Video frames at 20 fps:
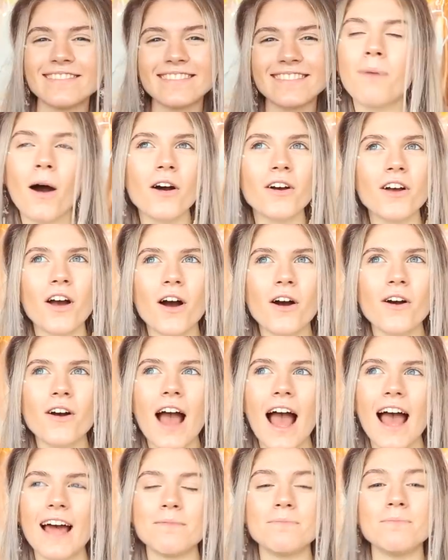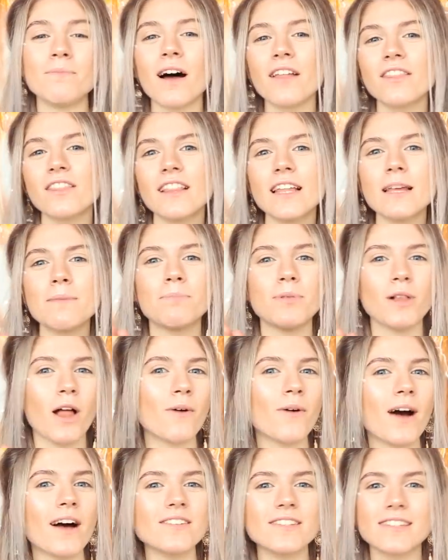BOGO and monthly
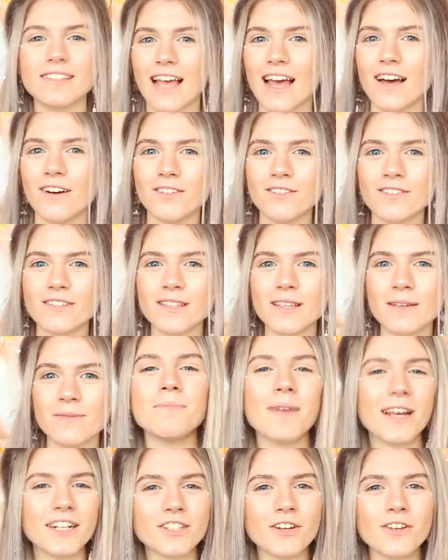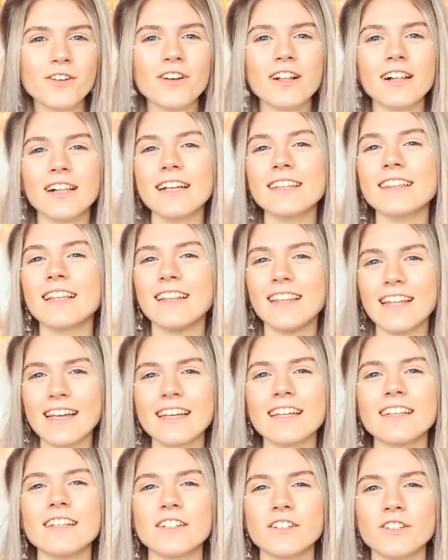blowout sales. Make sure you click the
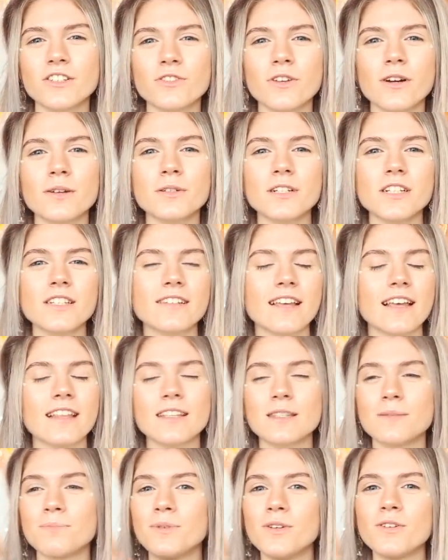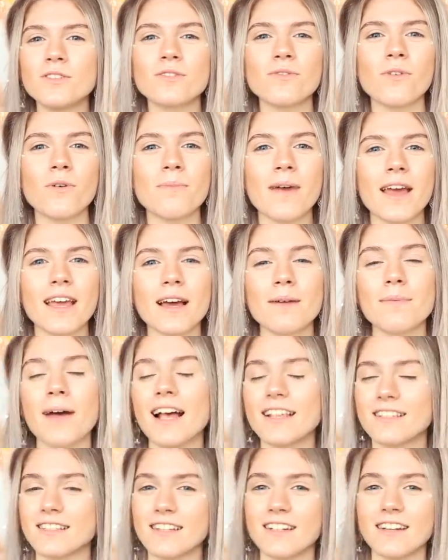link in the description to get this beautiful makeup,
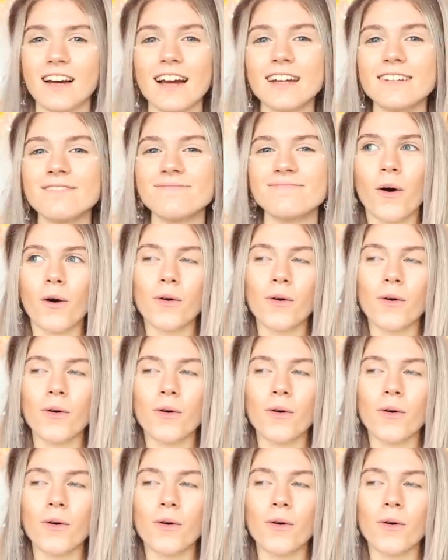as did I.